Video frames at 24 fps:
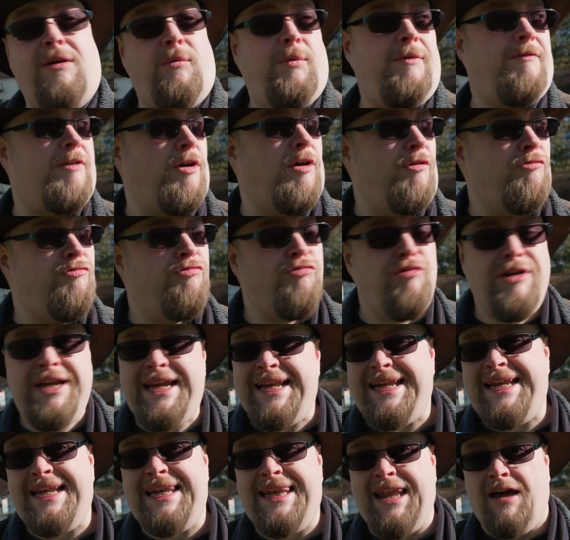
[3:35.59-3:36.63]
we've got
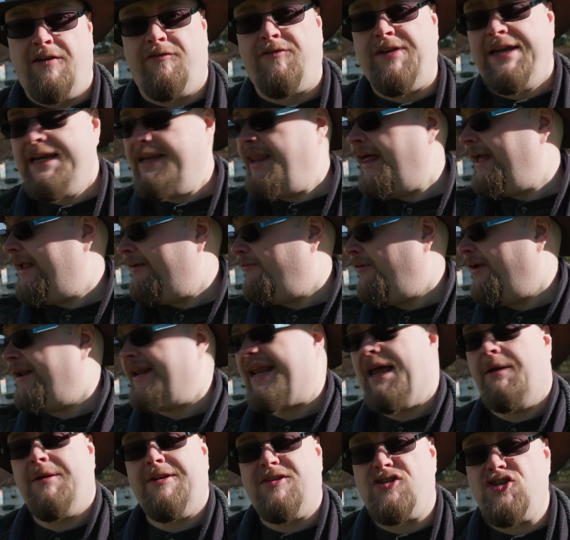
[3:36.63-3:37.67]
really lovely light right
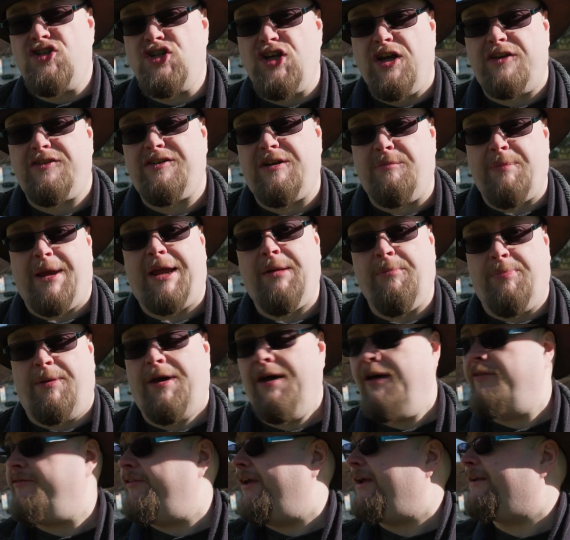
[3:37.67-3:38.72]
now, it's just about
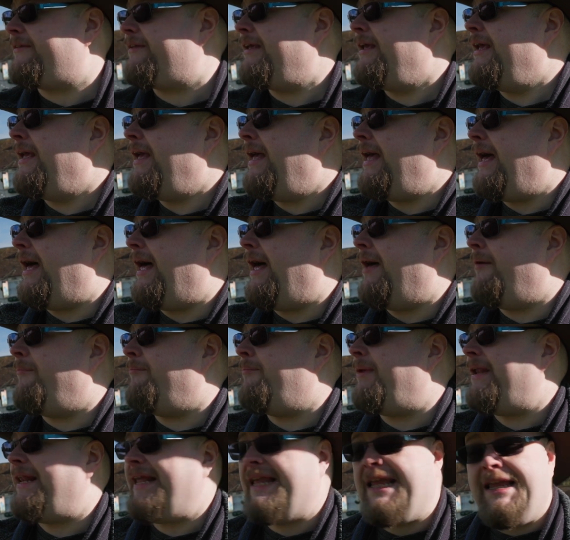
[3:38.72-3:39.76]
perfect,
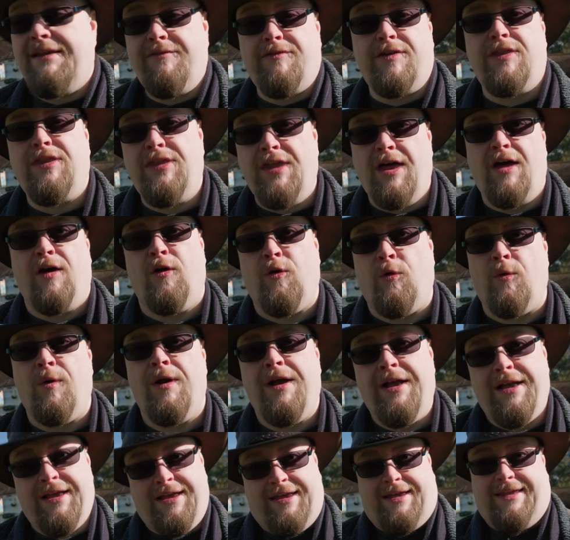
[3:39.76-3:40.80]
but even though
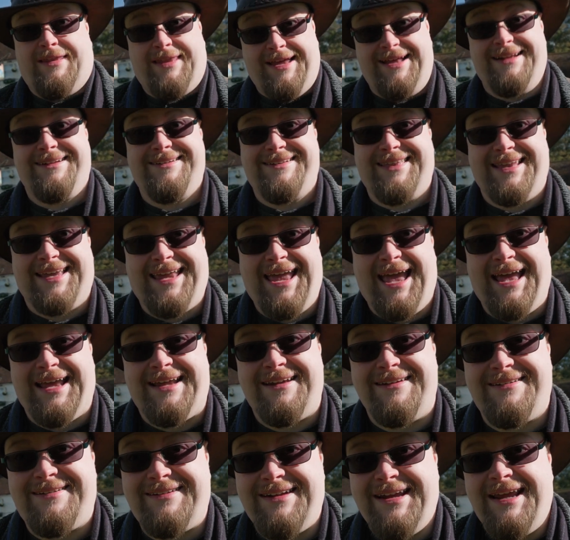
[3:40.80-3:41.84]
that's the
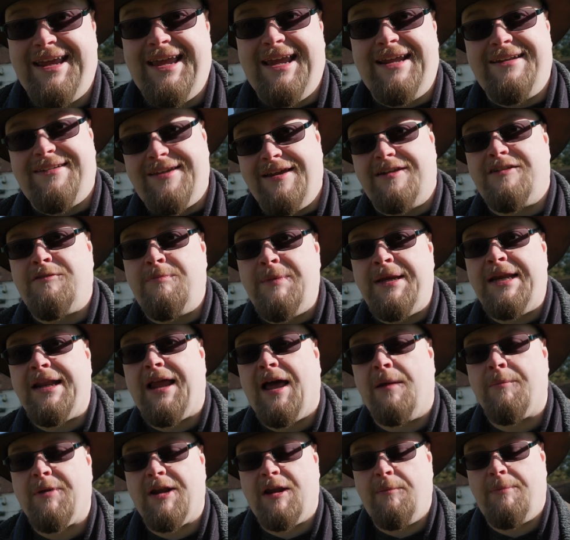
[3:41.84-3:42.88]
case, it does mean
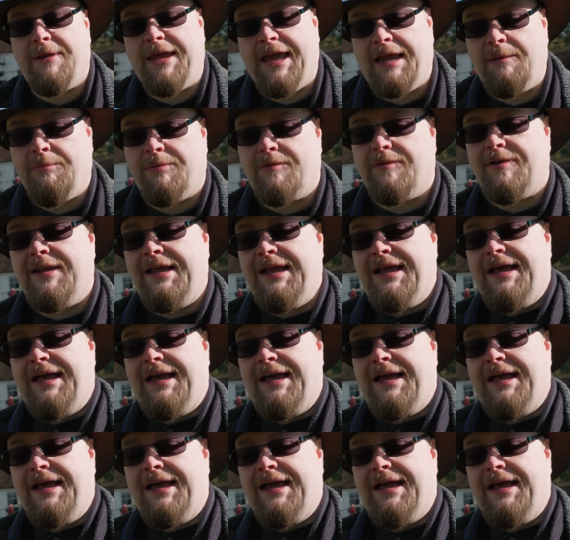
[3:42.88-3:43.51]
I'm going to be able